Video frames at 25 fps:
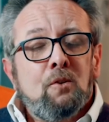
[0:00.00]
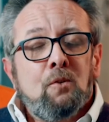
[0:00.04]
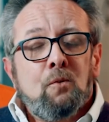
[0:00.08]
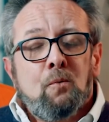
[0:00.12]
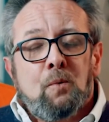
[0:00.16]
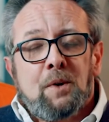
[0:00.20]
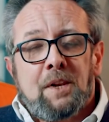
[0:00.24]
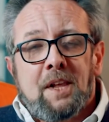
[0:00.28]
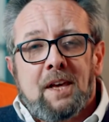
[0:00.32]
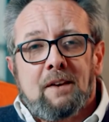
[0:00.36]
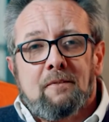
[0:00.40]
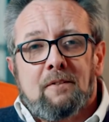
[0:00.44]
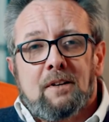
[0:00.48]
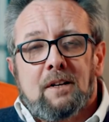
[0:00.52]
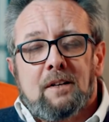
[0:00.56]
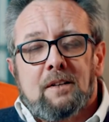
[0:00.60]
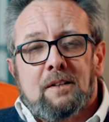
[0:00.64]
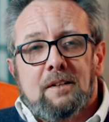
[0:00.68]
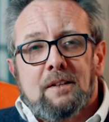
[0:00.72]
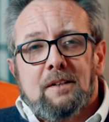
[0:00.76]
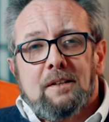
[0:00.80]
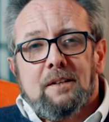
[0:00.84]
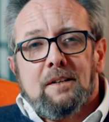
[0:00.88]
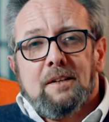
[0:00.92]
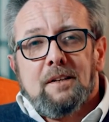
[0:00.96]
or whatever.
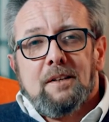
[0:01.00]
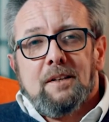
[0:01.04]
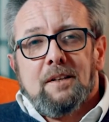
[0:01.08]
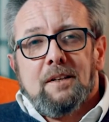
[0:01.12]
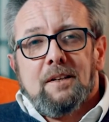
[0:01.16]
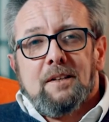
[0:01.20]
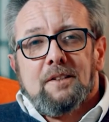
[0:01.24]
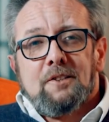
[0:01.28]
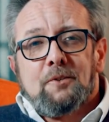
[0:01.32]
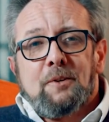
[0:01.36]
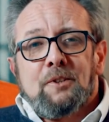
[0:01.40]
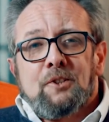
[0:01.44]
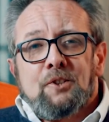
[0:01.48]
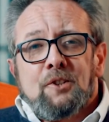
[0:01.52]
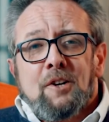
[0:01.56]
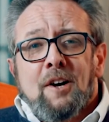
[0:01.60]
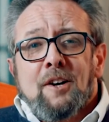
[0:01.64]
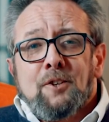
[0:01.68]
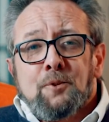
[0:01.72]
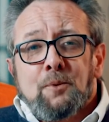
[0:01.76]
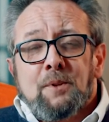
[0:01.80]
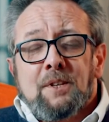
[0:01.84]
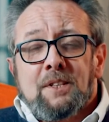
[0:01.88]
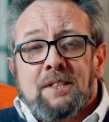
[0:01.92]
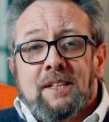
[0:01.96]
So it
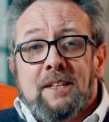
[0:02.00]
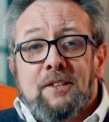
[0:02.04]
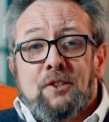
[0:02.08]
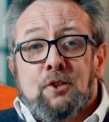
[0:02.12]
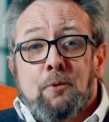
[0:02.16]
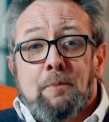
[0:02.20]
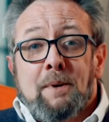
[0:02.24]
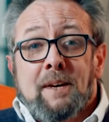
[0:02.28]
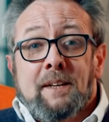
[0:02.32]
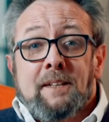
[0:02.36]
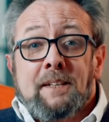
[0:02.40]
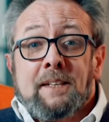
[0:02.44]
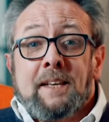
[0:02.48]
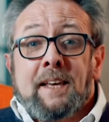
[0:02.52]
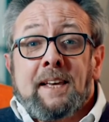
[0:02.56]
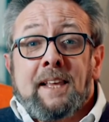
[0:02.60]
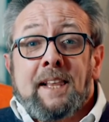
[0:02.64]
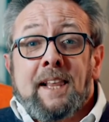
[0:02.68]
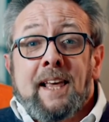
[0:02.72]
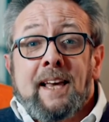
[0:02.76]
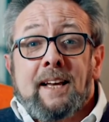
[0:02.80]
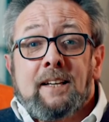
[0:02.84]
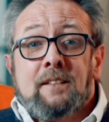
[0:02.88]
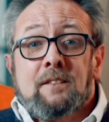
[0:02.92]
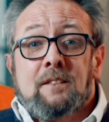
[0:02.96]
starts with a teacher being able to
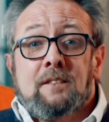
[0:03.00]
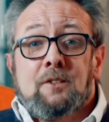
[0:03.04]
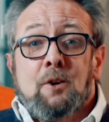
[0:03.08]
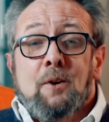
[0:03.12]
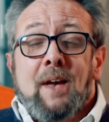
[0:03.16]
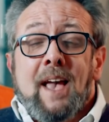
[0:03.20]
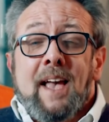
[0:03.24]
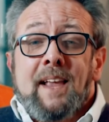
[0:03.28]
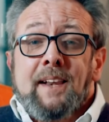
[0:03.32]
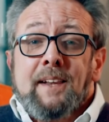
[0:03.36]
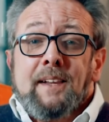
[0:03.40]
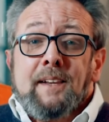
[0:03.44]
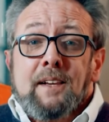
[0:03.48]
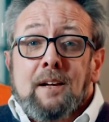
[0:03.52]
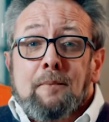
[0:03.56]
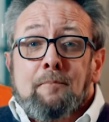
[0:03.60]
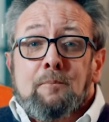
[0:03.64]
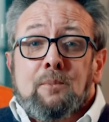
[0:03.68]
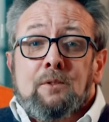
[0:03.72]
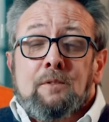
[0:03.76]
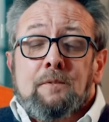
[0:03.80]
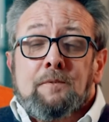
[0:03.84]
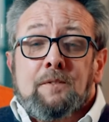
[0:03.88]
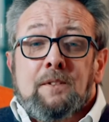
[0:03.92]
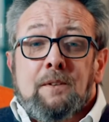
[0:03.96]
connect to any number of